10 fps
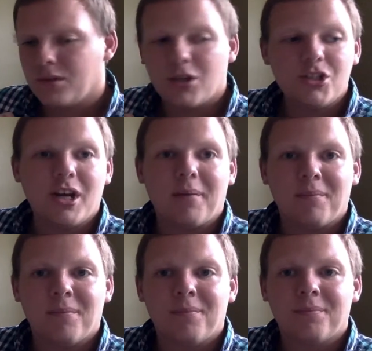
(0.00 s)
Good job.
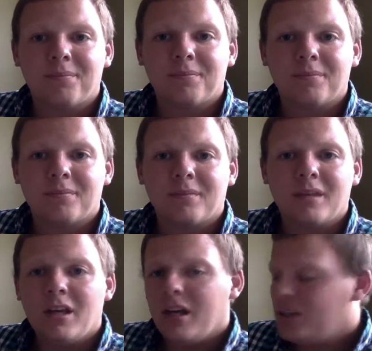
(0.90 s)

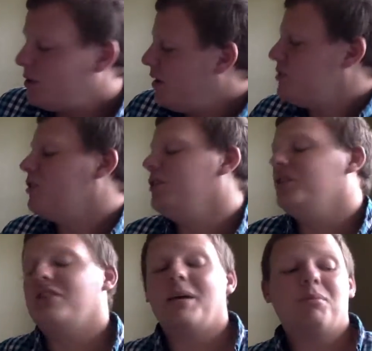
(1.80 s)
So here's a good
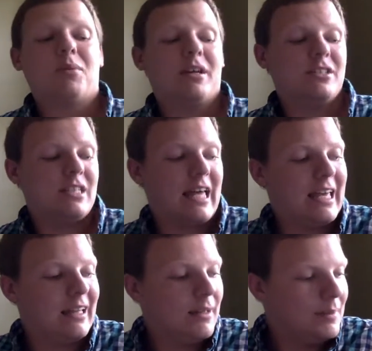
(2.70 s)
example where you see that
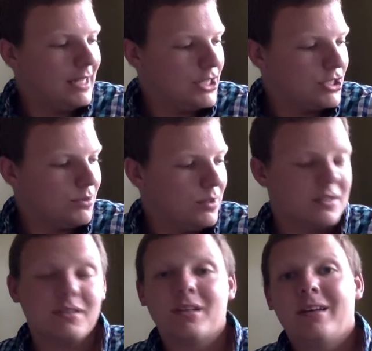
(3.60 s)
elimination
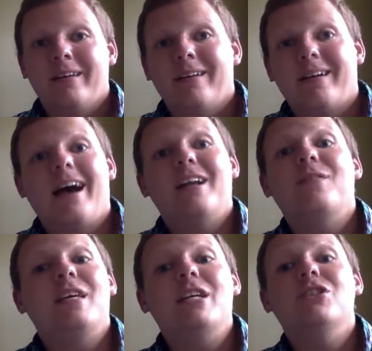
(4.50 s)
was kind
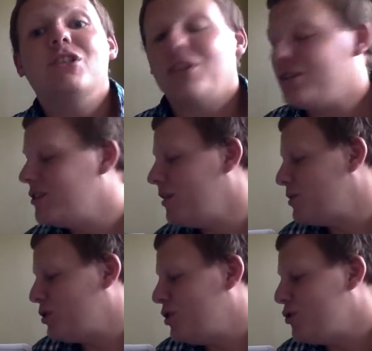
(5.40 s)
of easier than
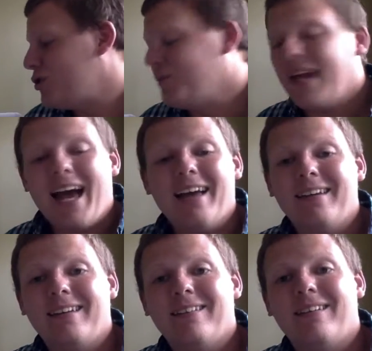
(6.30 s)
substitution. We had
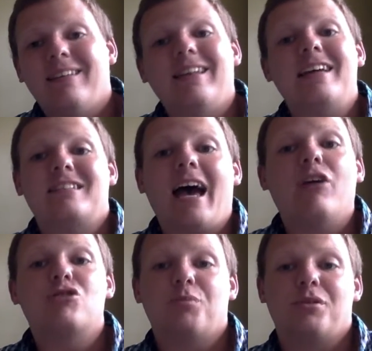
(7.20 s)
less
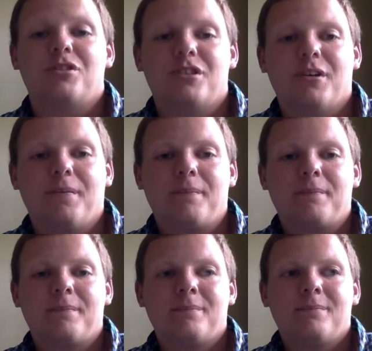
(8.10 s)
algebra to do.
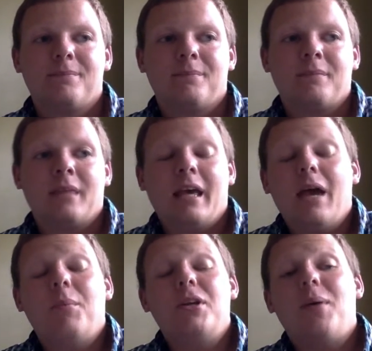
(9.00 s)

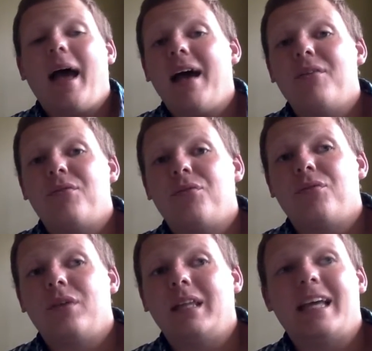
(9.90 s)
And when you have
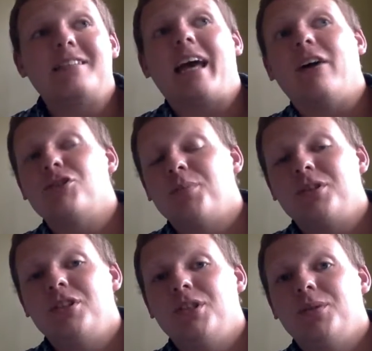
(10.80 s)
less algebra
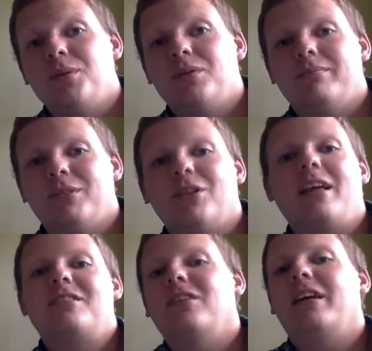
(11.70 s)
to do, you're
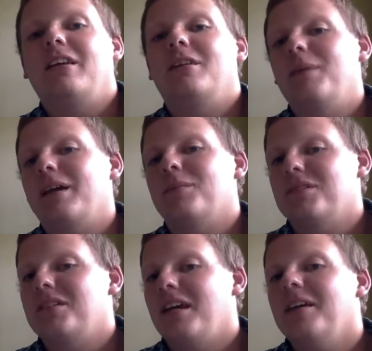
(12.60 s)
less likely to make a
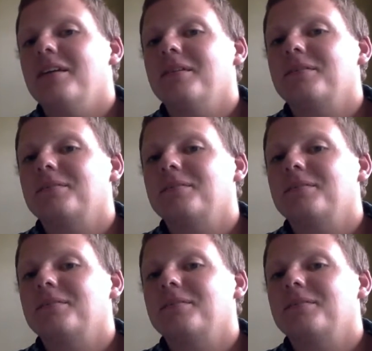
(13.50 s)
mistake.